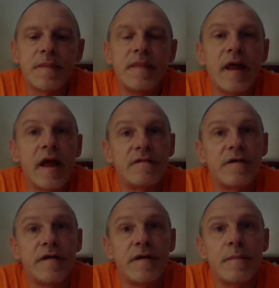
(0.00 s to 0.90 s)
And they got to
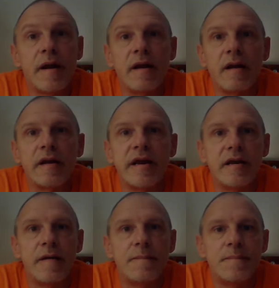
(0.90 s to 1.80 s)
find somebody to
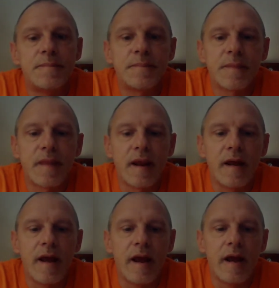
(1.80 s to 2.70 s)
lead.
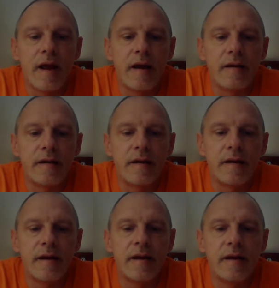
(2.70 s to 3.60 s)
And
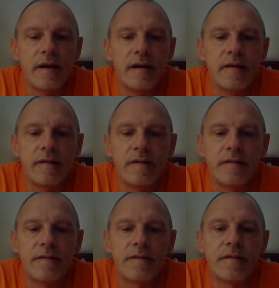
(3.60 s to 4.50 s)
it
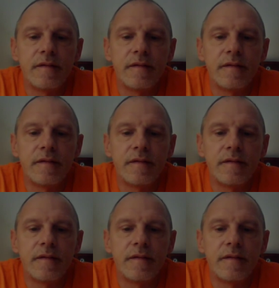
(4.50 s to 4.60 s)
is